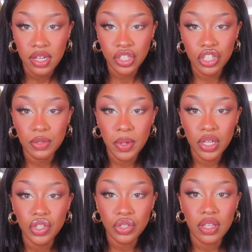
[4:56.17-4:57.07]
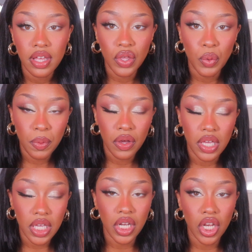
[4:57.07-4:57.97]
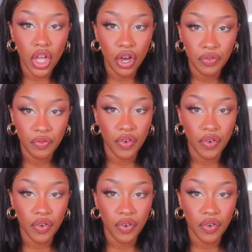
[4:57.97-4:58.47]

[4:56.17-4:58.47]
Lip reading: Just make sure that you put enough